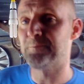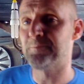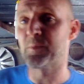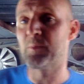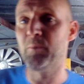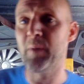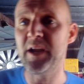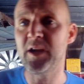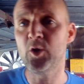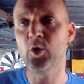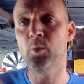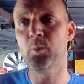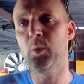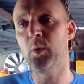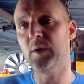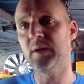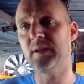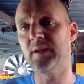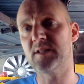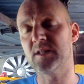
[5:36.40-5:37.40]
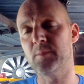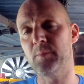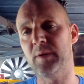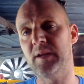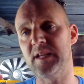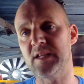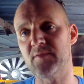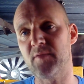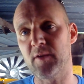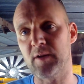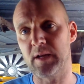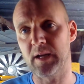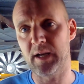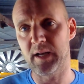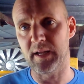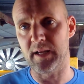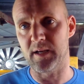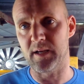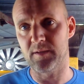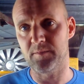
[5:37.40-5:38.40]
Make your point to the police very
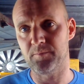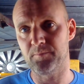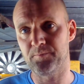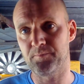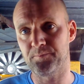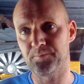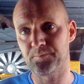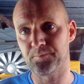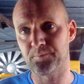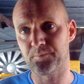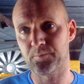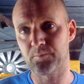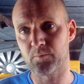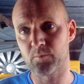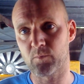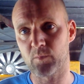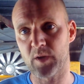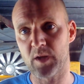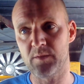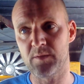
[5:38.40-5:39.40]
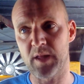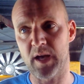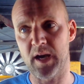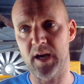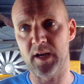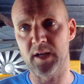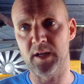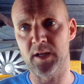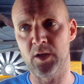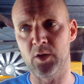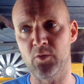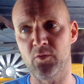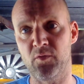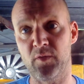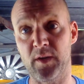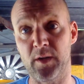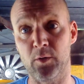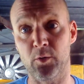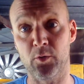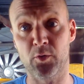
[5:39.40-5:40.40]
clear that you
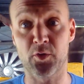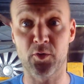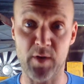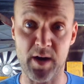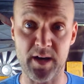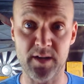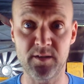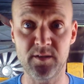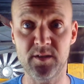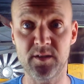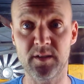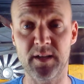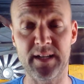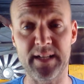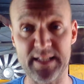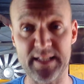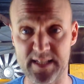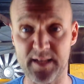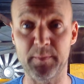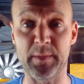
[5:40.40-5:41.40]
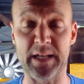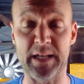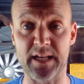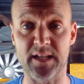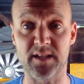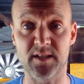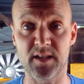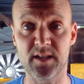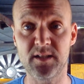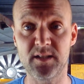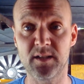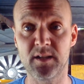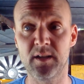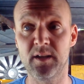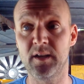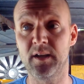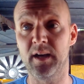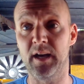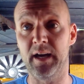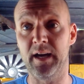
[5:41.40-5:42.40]
feel threatened and intimidated
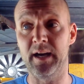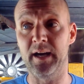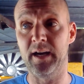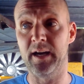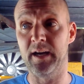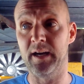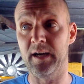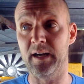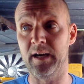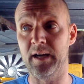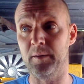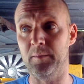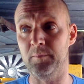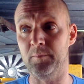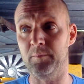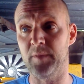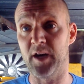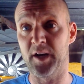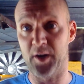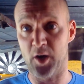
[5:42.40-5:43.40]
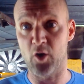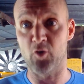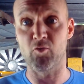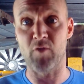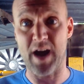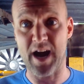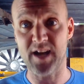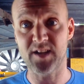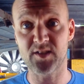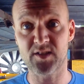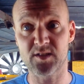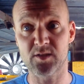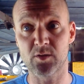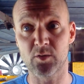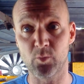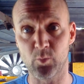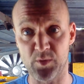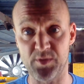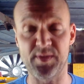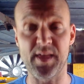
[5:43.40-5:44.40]
and harassed
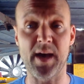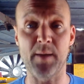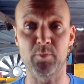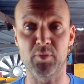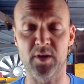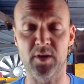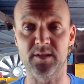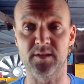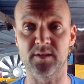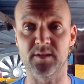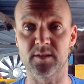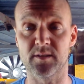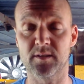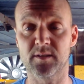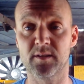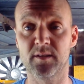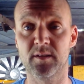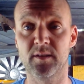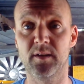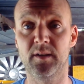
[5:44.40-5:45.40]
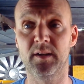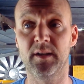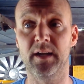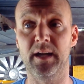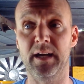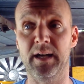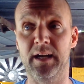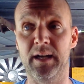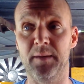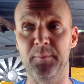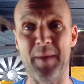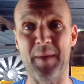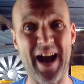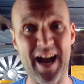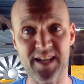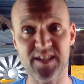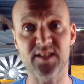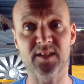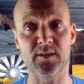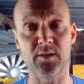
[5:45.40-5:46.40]
with their presence.
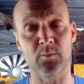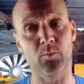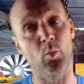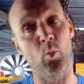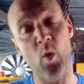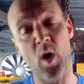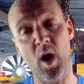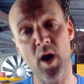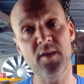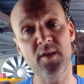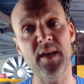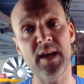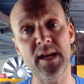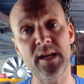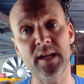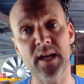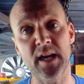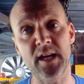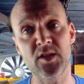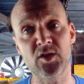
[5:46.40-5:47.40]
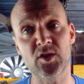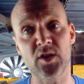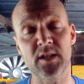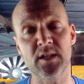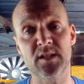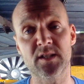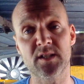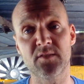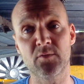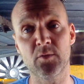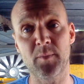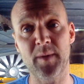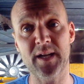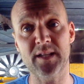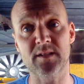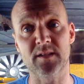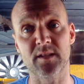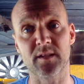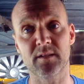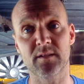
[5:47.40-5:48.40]
Ask them, why are they engaging in a civil
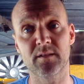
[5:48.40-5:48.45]
matter?